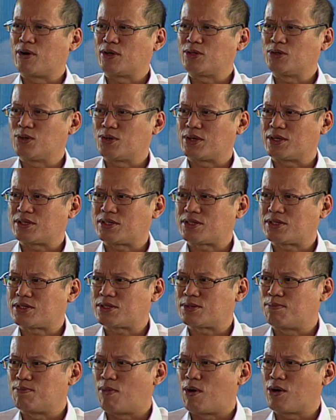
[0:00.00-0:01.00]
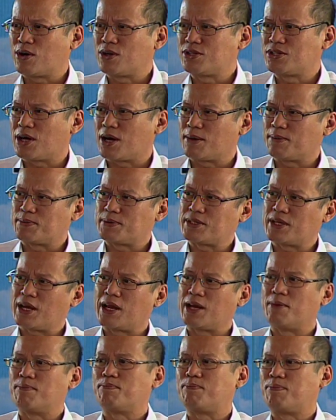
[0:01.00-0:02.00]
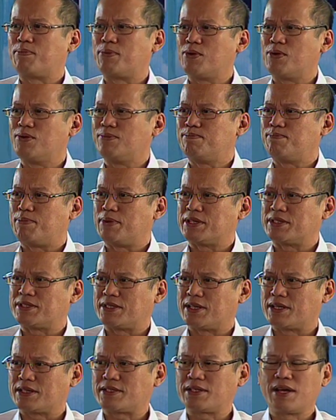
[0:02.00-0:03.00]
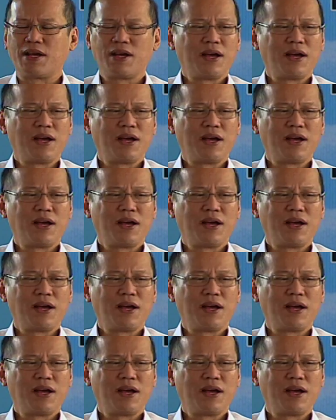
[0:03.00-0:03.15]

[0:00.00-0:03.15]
tourists, more jobs, and improved business